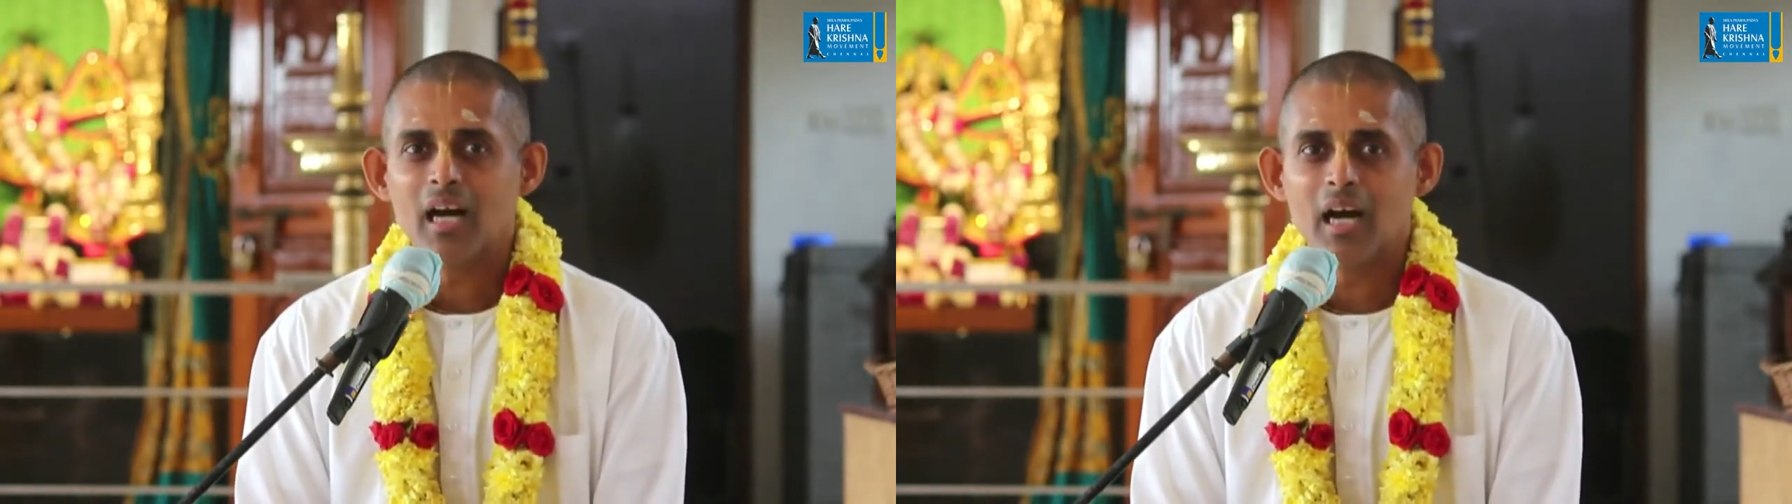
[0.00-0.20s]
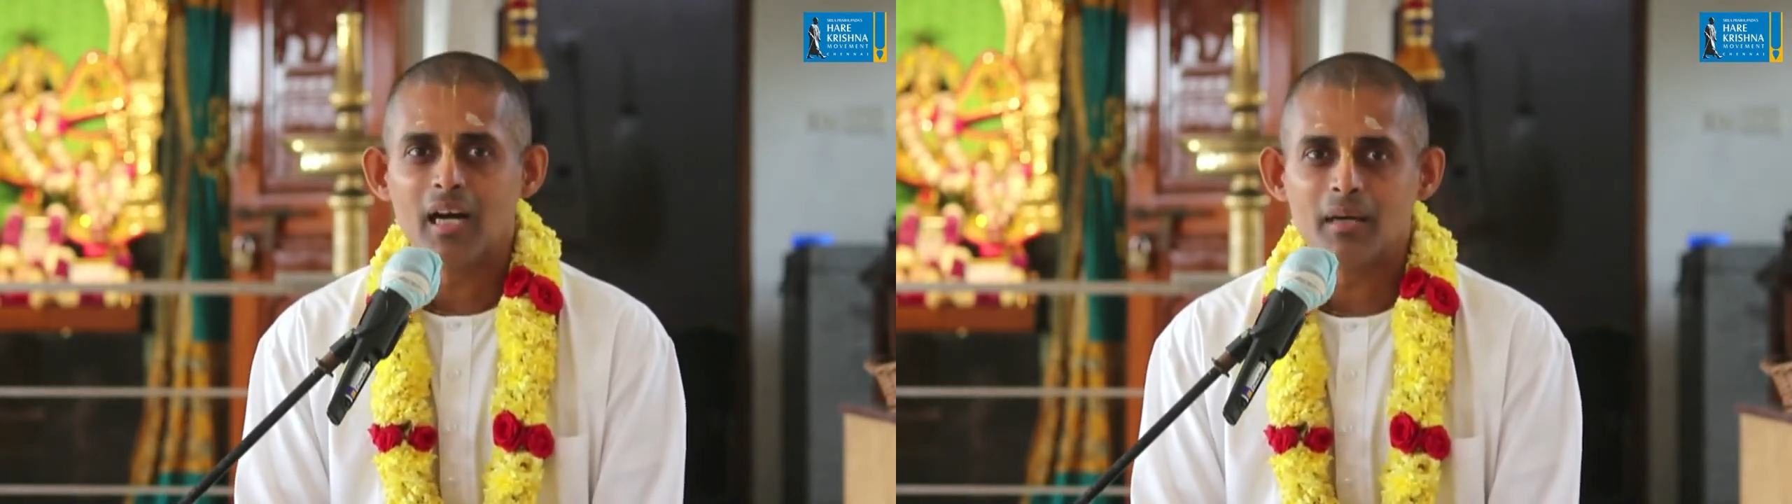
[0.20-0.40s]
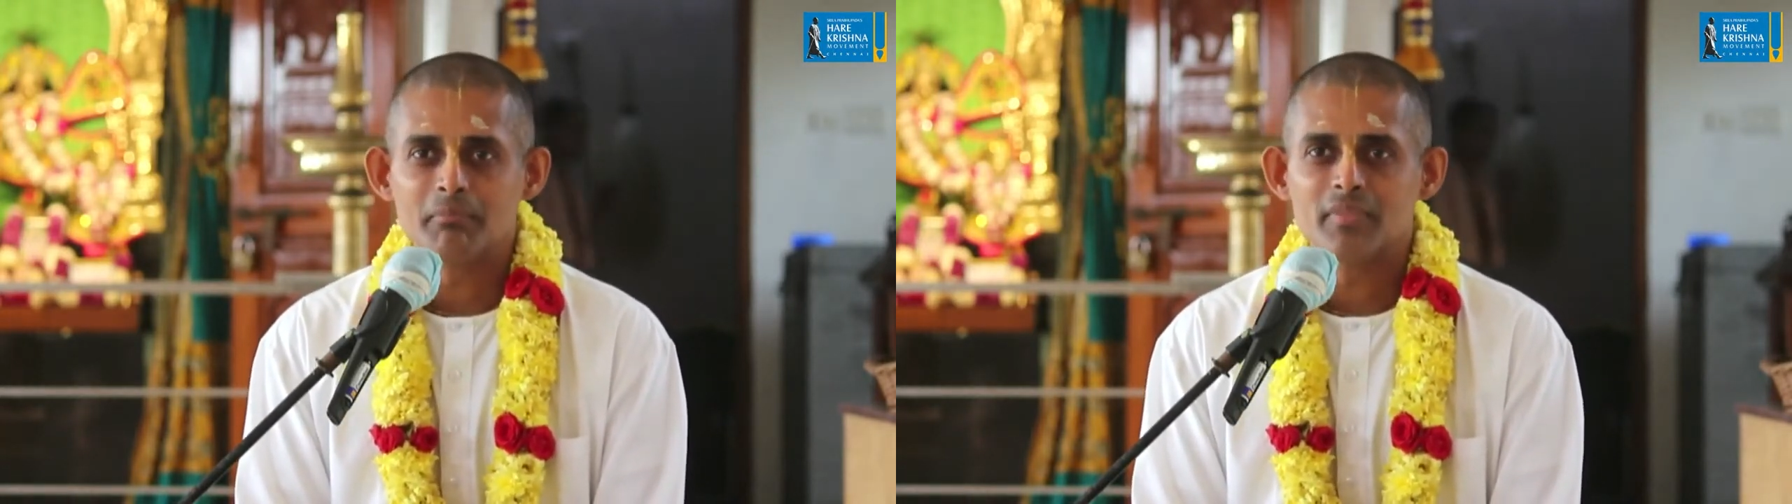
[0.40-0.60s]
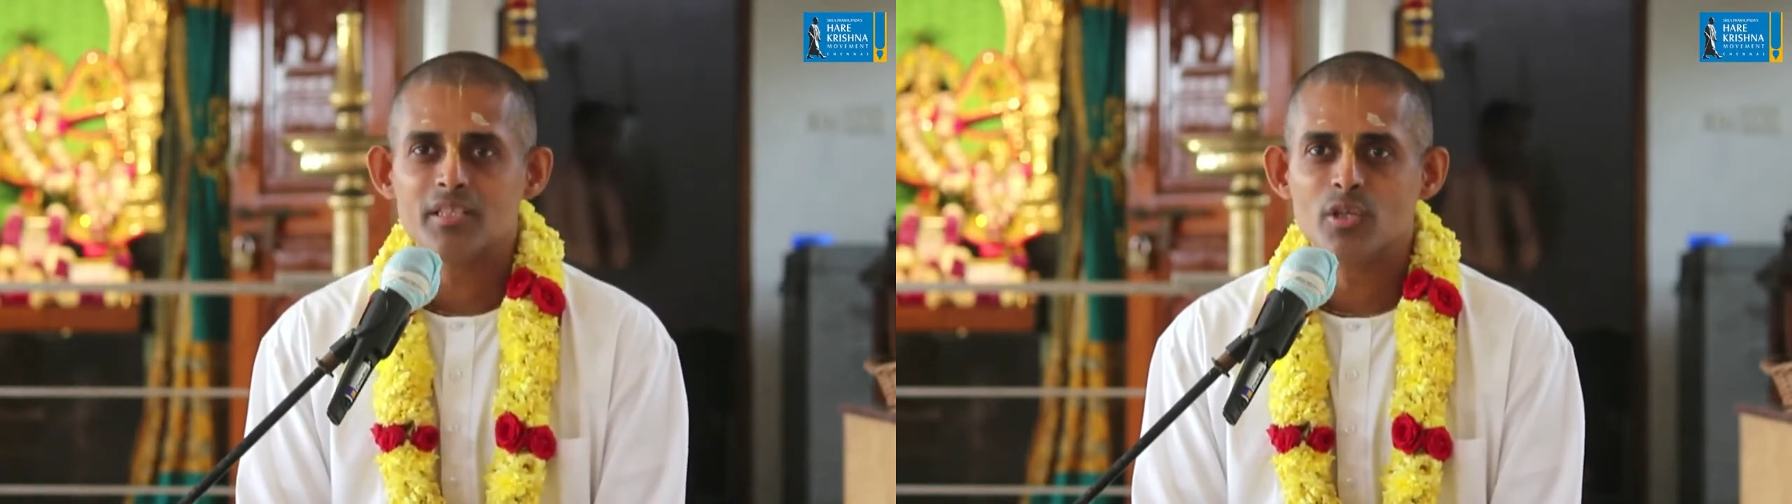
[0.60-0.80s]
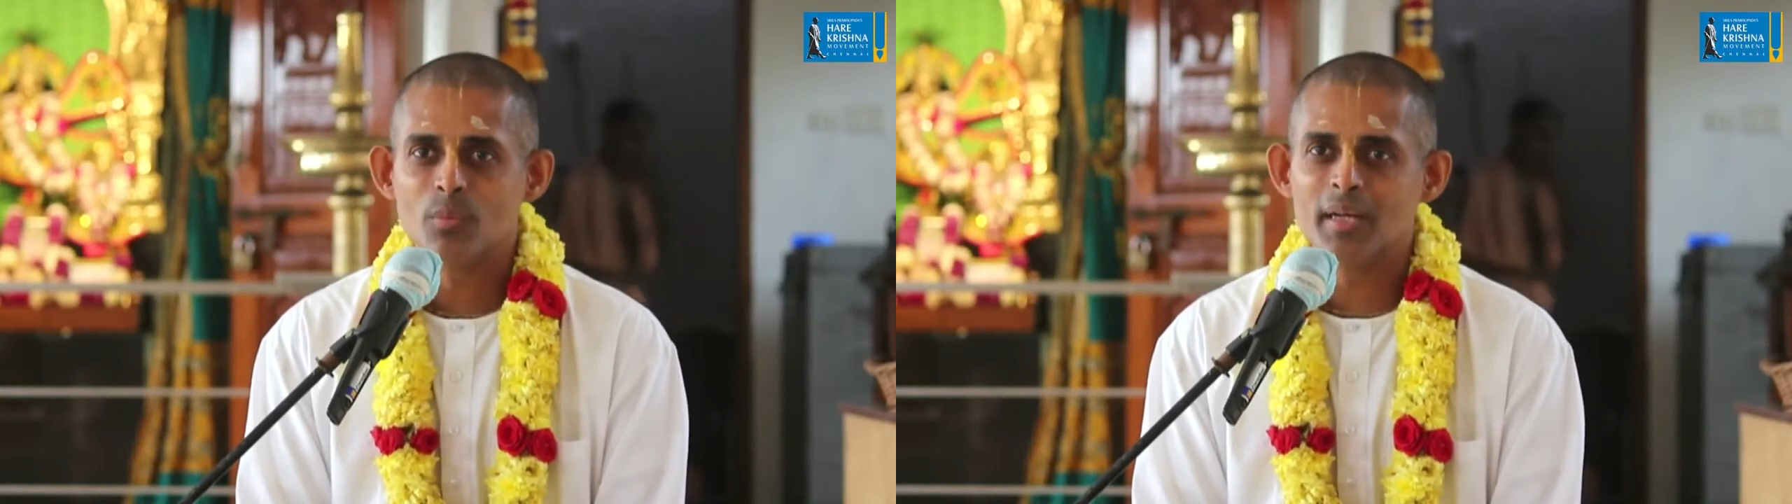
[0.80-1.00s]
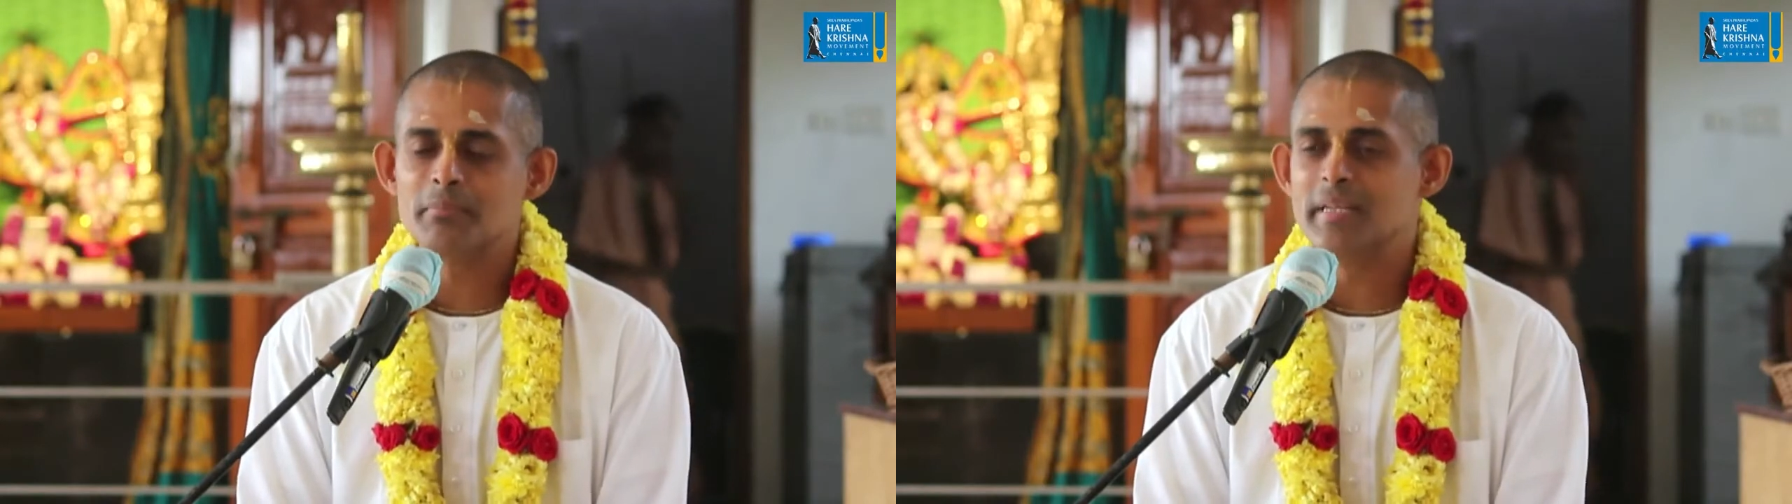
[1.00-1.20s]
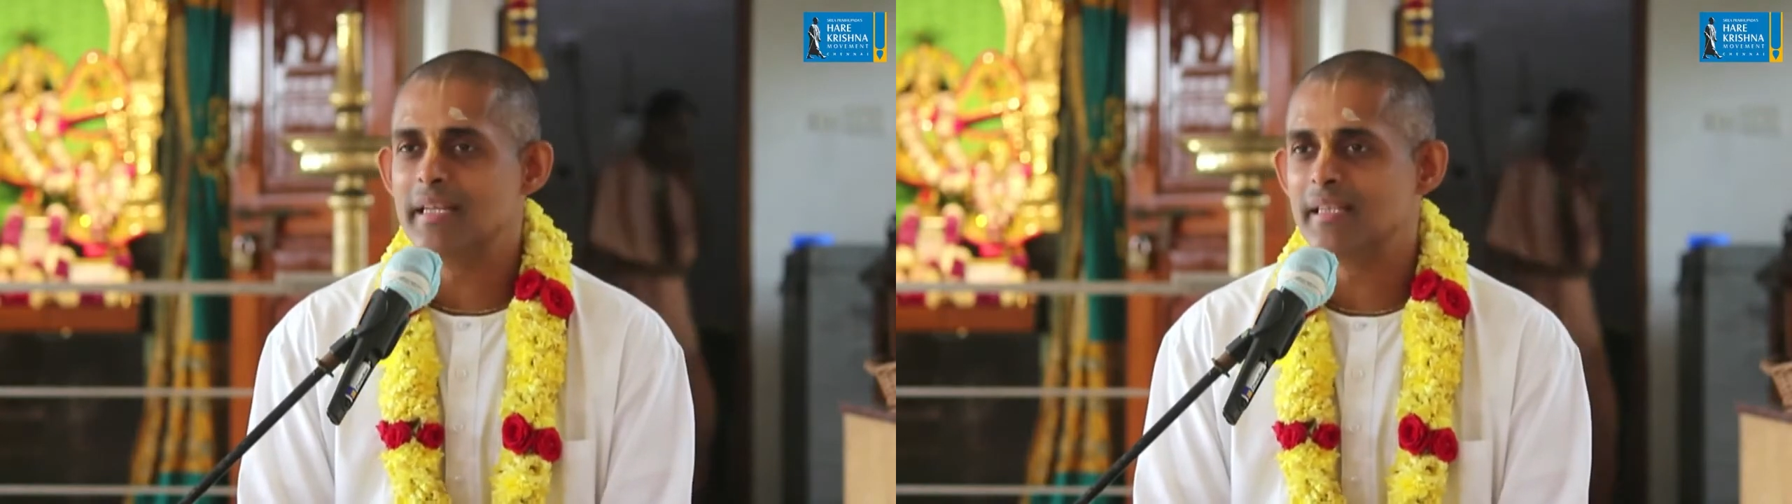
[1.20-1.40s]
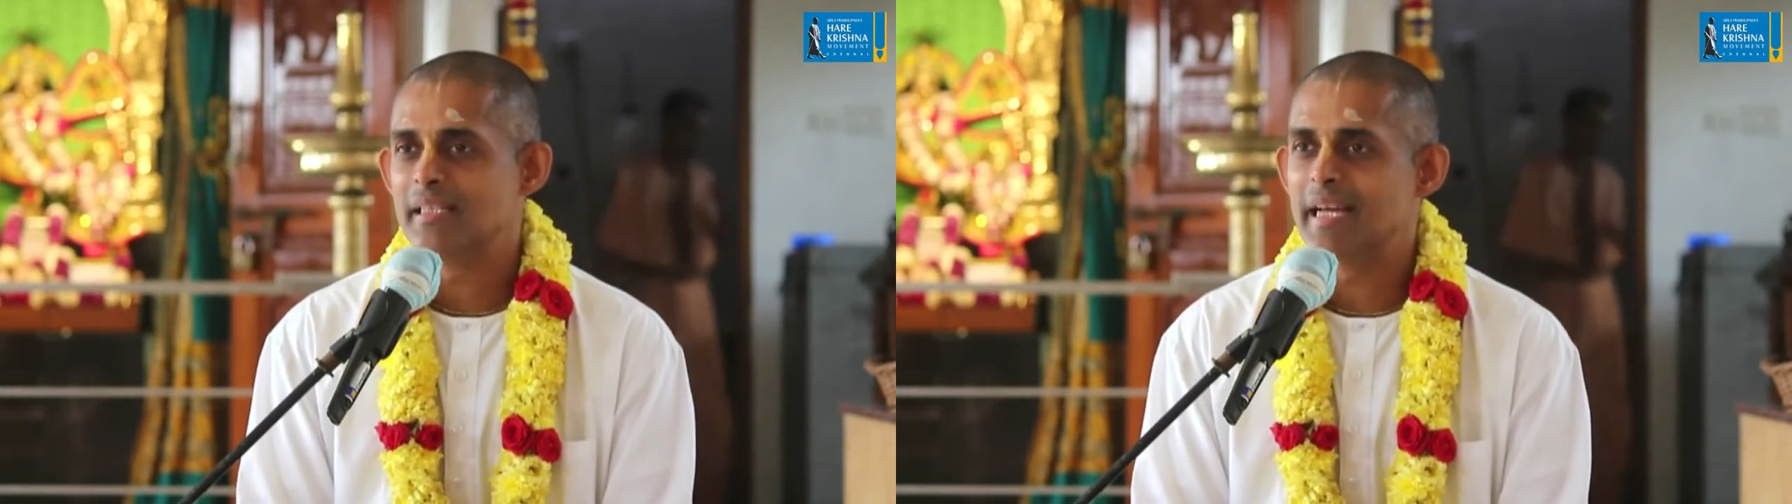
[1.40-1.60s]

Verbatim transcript: a human being,